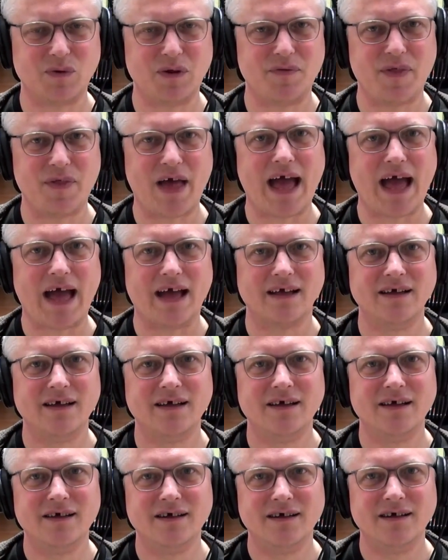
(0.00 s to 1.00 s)
and
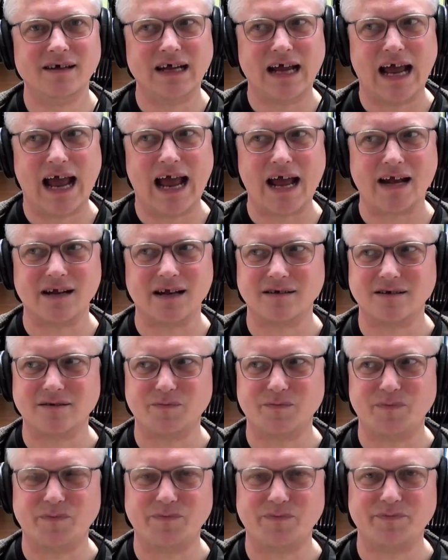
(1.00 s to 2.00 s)
the Sex
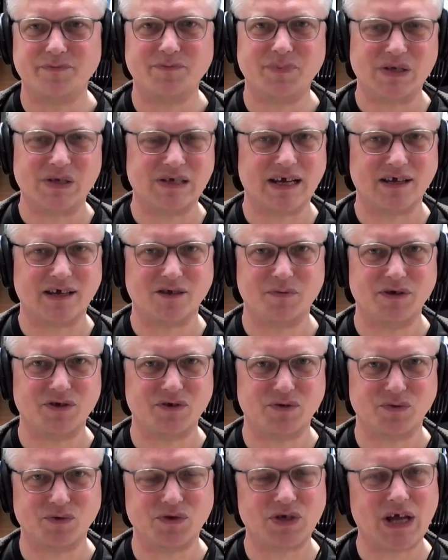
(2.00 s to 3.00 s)
Pistols saying naughty words
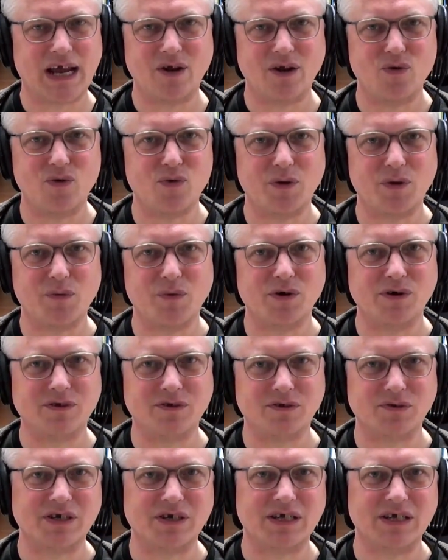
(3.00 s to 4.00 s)
on a TV show.
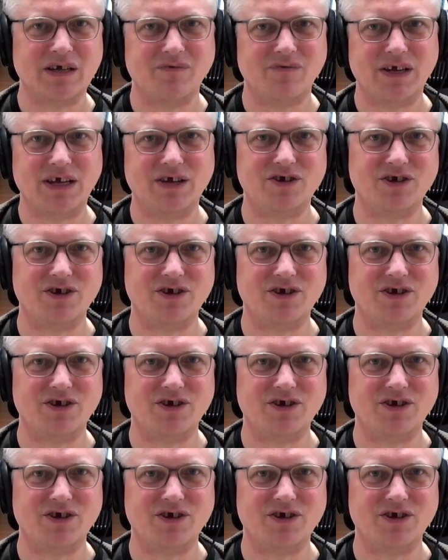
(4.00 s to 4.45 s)
Yeah,